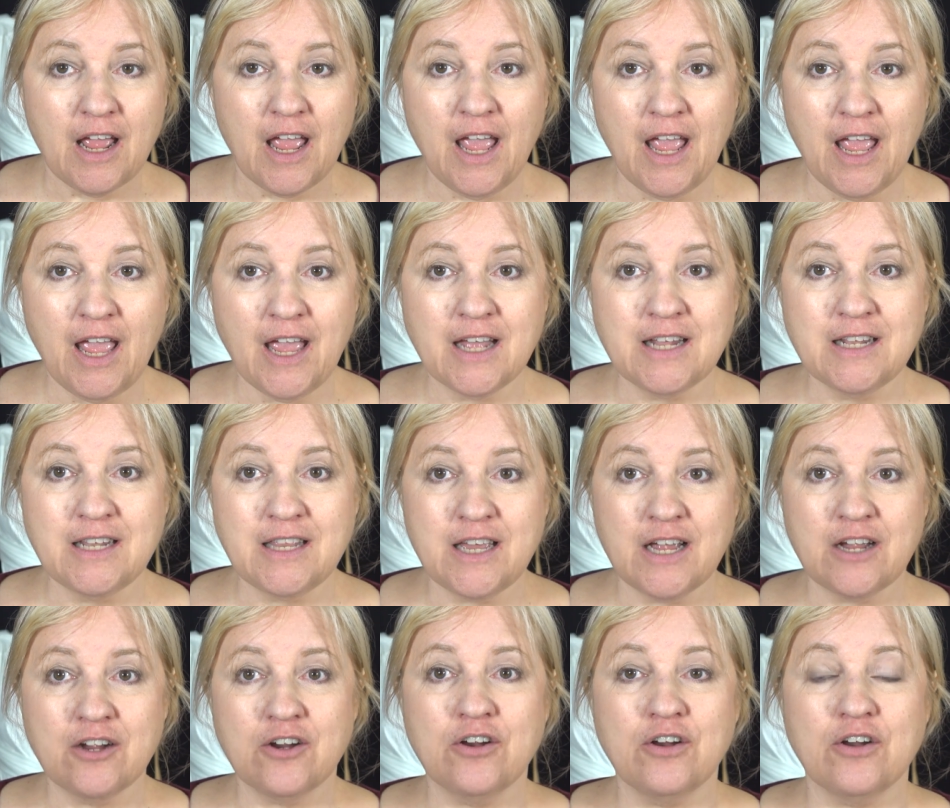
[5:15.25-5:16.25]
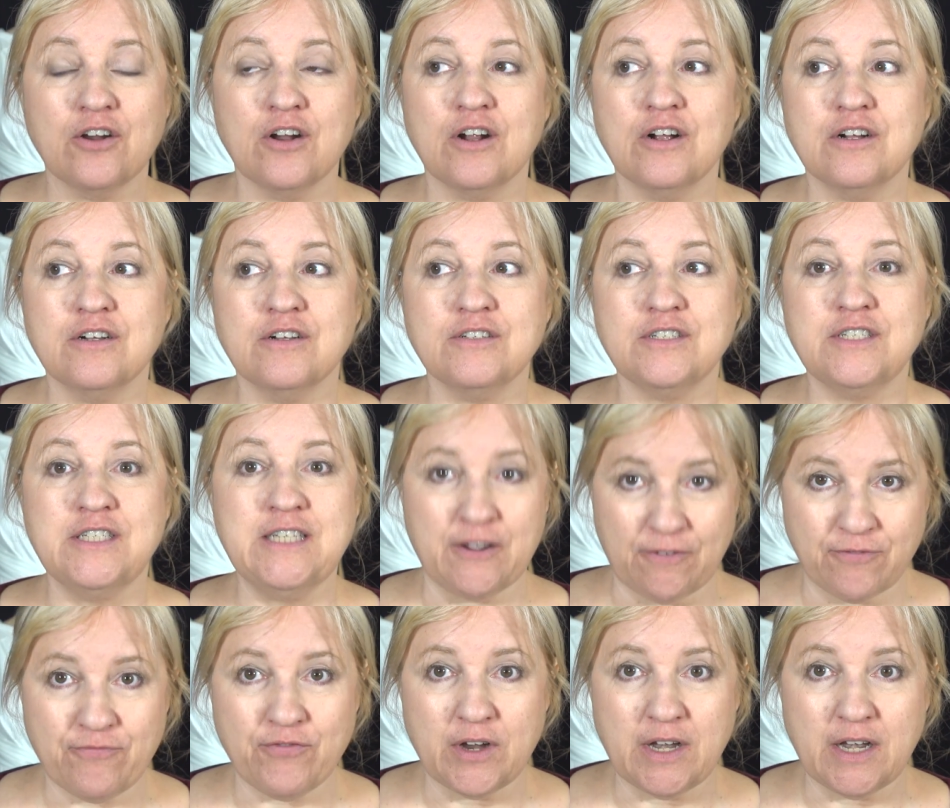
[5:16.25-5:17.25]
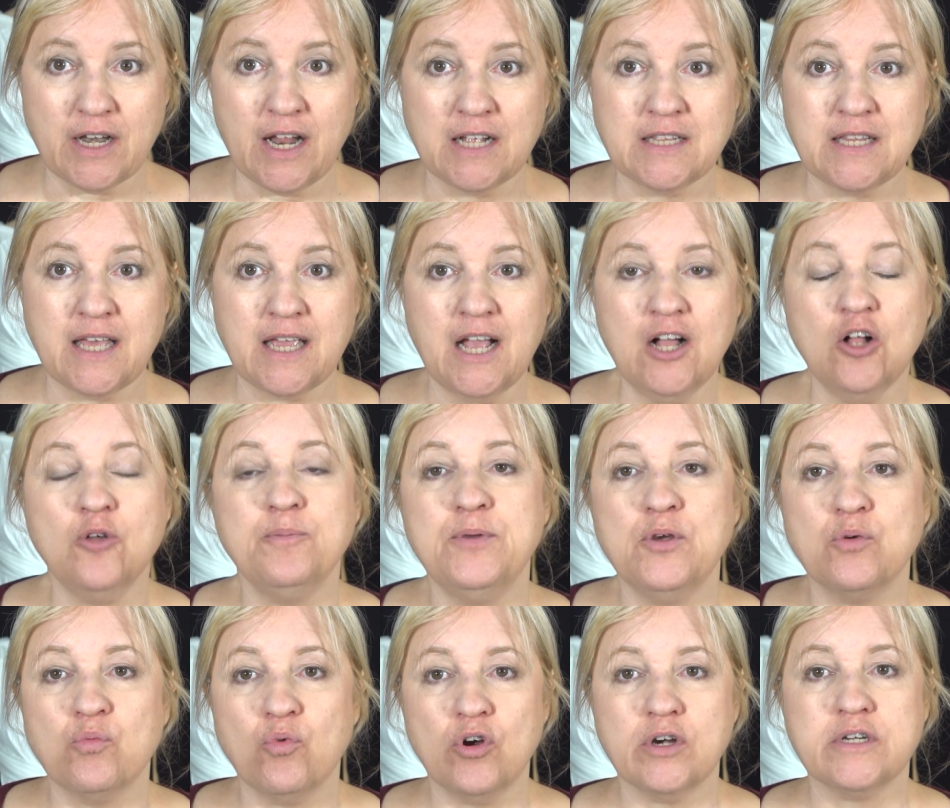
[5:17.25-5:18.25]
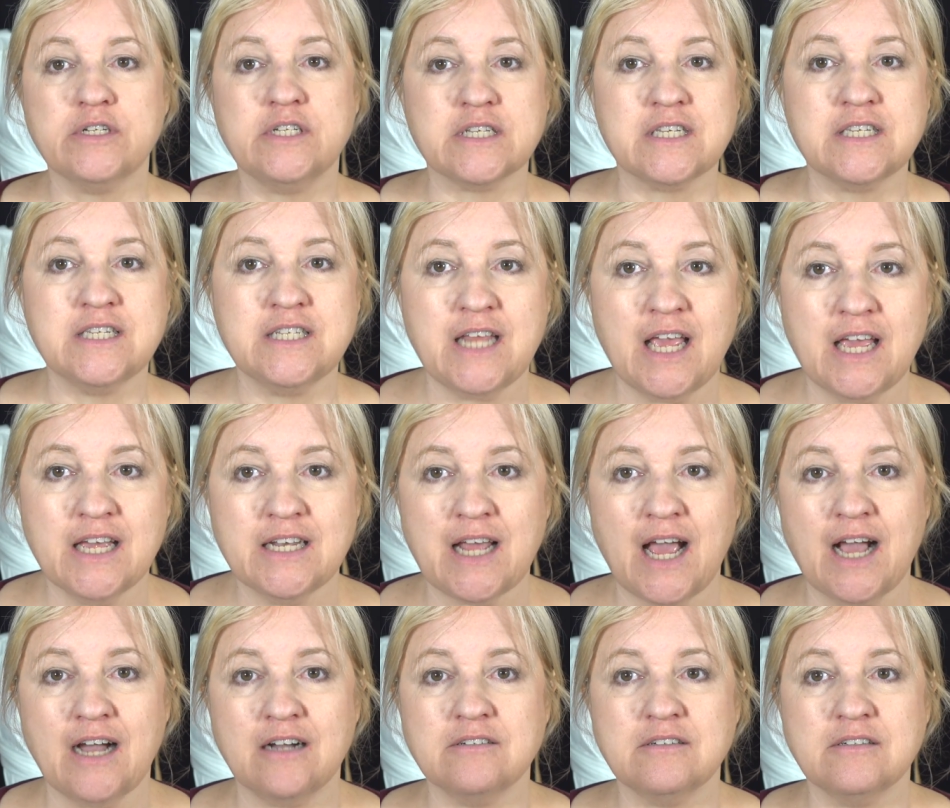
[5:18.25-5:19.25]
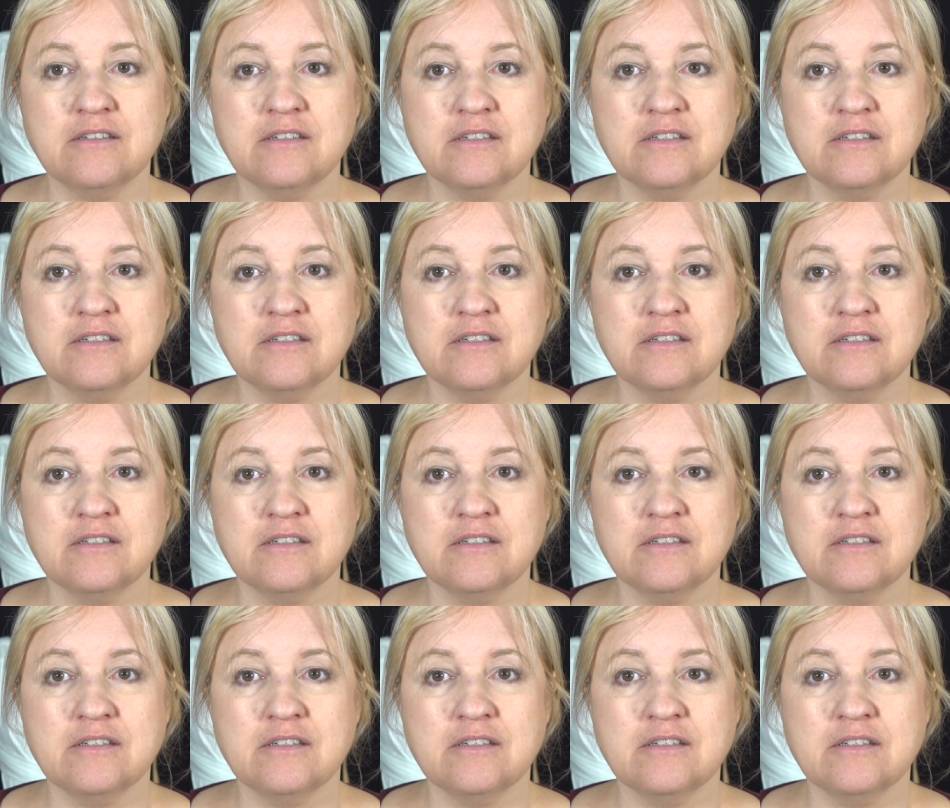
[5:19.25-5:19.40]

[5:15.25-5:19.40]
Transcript: and they're different and they help your work to stand out.